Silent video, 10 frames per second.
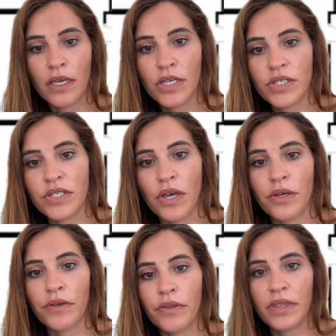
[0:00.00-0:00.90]

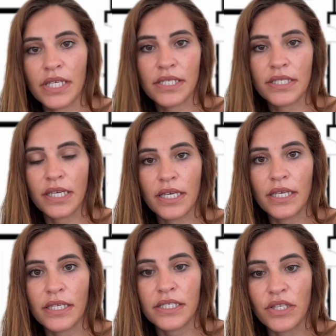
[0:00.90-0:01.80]
So this
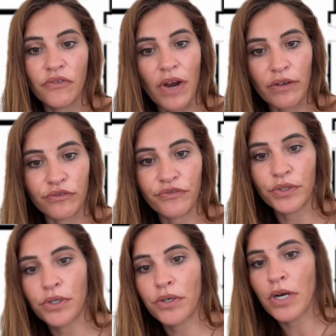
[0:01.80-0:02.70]
is the ground
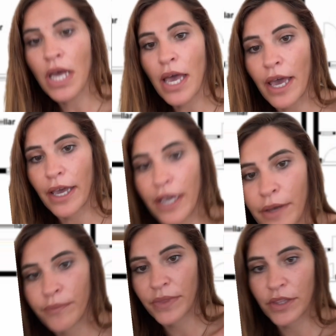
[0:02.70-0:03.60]
floor.
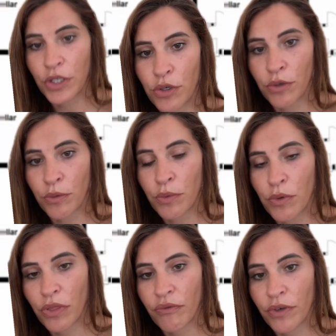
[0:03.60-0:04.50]
You'll
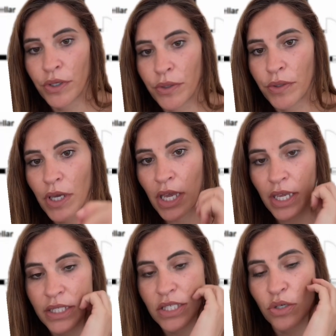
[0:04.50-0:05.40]
walk through
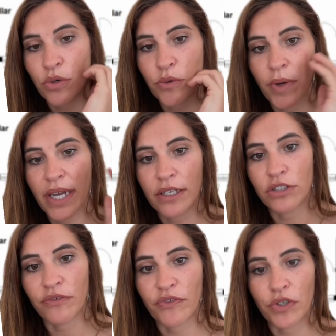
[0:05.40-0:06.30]
into the hallway.
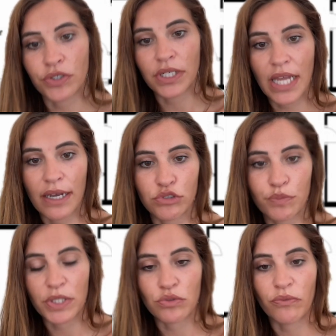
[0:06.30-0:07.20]
You've got your lounge
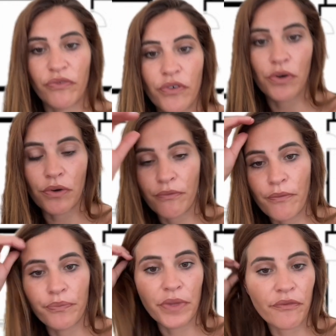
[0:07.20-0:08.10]
bedroom four,
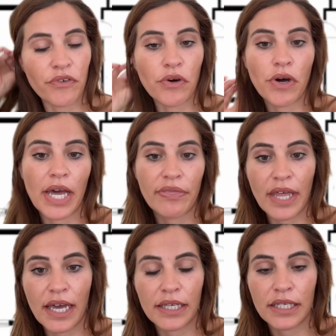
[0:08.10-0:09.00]
and
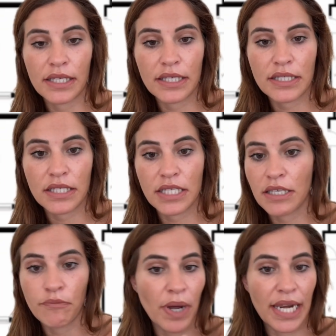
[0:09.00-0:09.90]
that is
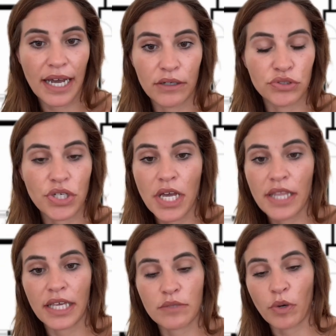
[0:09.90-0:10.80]
my lounge.
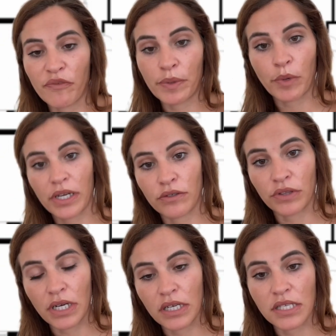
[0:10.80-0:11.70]
That's what I've been working on
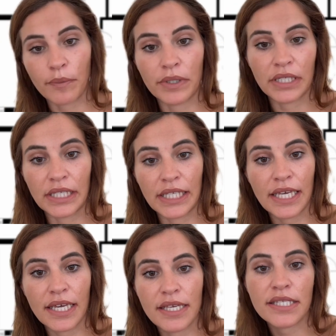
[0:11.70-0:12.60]
the last couple of
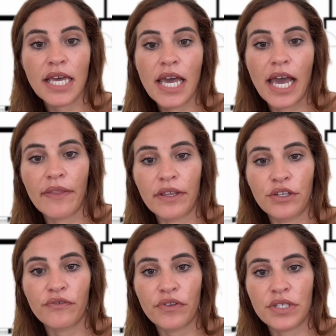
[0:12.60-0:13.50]
years. And then
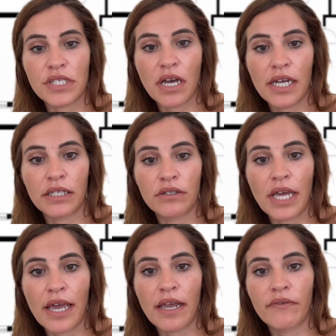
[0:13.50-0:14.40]
you've got the dining
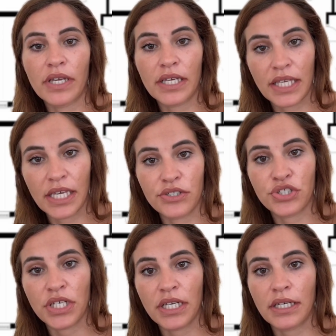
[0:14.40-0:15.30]
area,
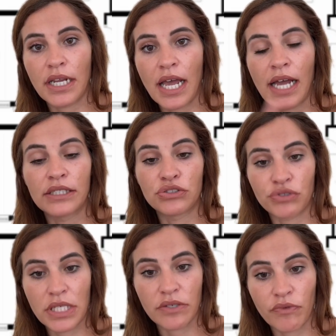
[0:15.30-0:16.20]
kitchen, and
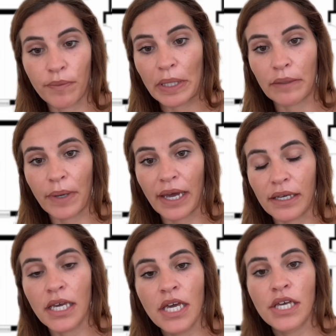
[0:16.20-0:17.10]
dressing room at the
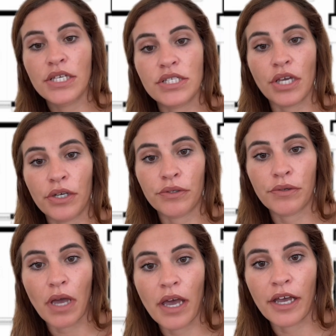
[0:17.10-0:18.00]
back. So
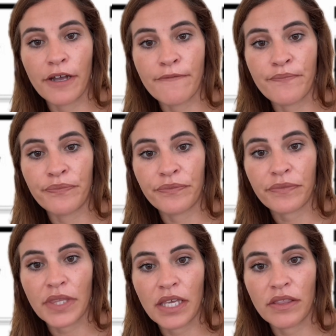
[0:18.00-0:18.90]

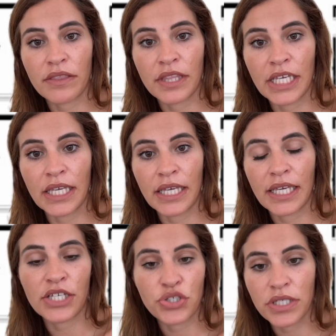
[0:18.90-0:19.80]
the
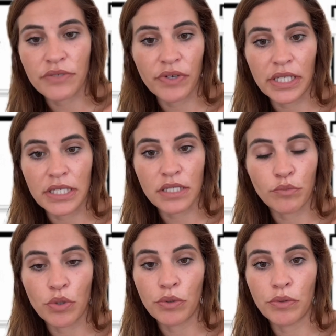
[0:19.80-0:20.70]
kitchen is really
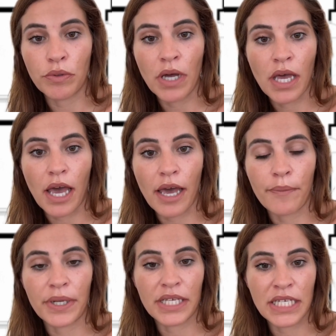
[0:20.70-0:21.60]
small,
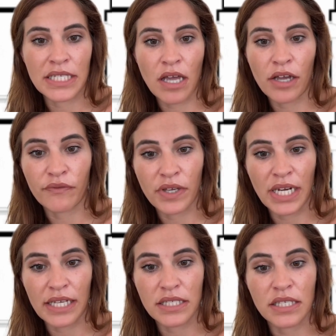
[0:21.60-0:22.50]
but it is kind of connected to